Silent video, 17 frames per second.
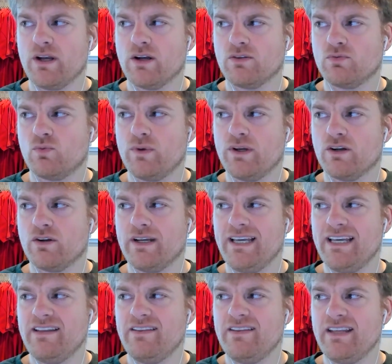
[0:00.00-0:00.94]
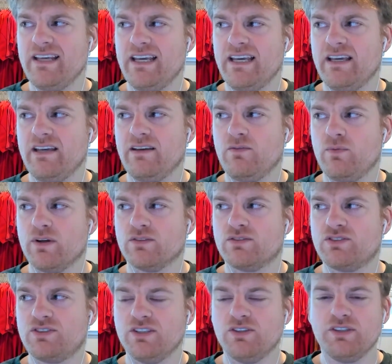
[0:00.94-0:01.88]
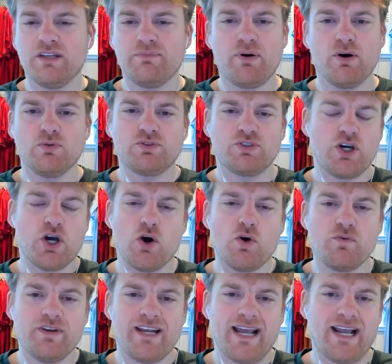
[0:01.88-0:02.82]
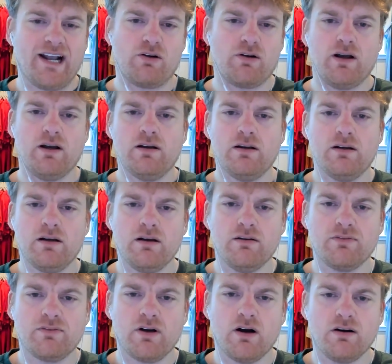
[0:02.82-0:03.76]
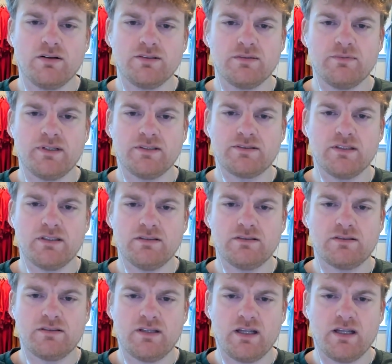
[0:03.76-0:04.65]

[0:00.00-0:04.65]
we are still in the post-COVID era of college admissions.